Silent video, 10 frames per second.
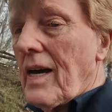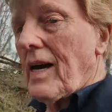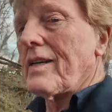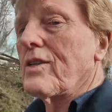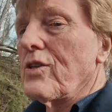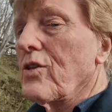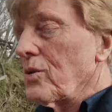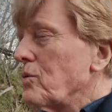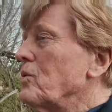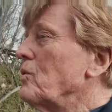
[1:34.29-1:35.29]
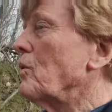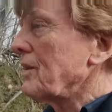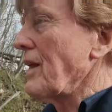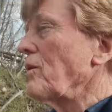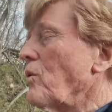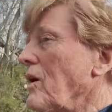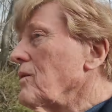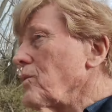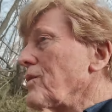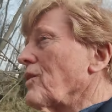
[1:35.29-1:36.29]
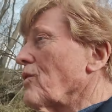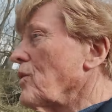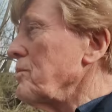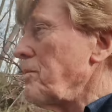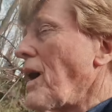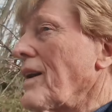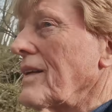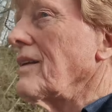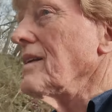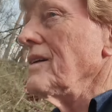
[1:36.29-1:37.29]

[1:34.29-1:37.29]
and to do what they want with their own body,